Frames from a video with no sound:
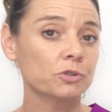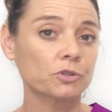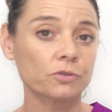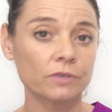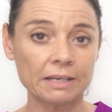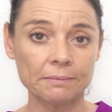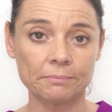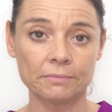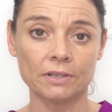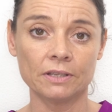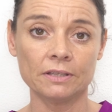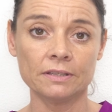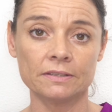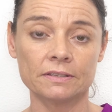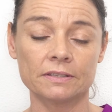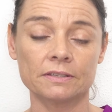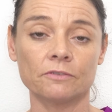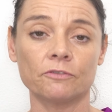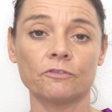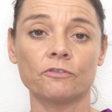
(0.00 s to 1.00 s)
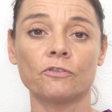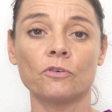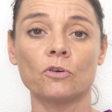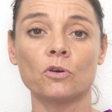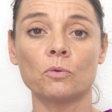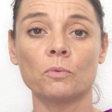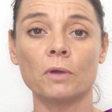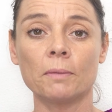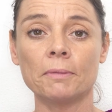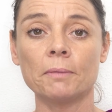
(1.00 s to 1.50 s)
treatments
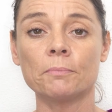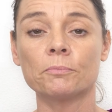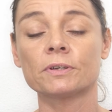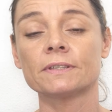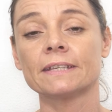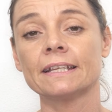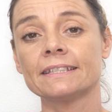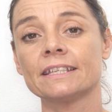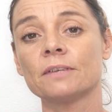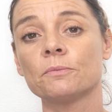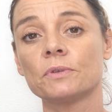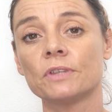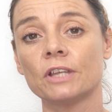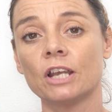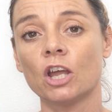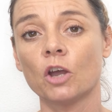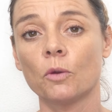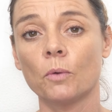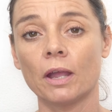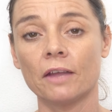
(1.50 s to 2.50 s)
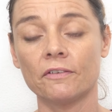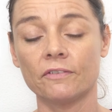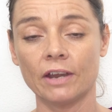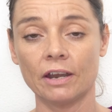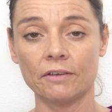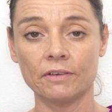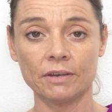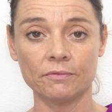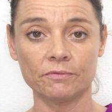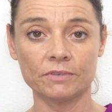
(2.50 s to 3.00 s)
for women presenting with a low
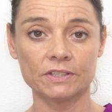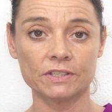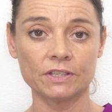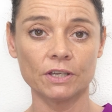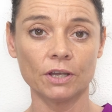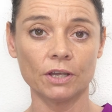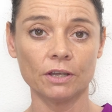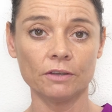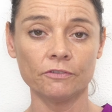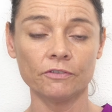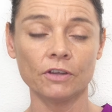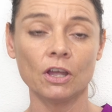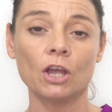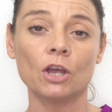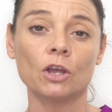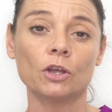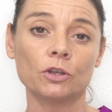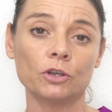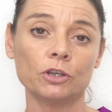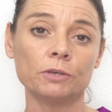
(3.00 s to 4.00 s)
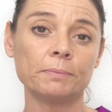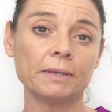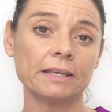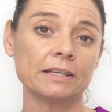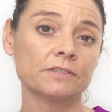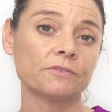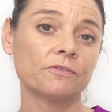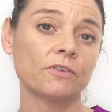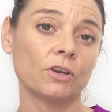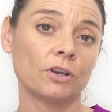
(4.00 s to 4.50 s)
ovarian reserve could be
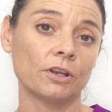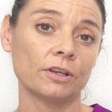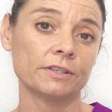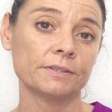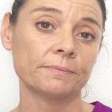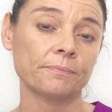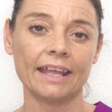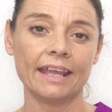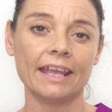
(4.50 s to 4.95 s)
as follows.